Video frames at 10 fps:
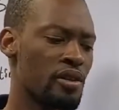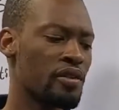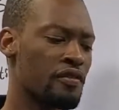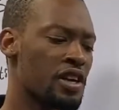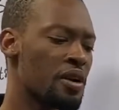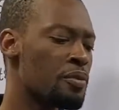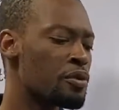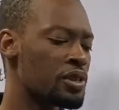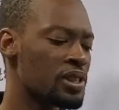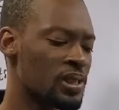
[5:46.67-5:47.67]
the
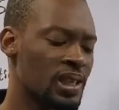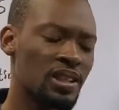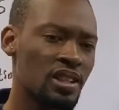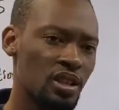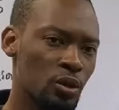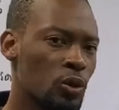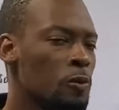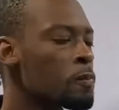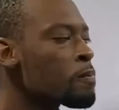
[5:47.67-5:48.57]
variable is standing alone,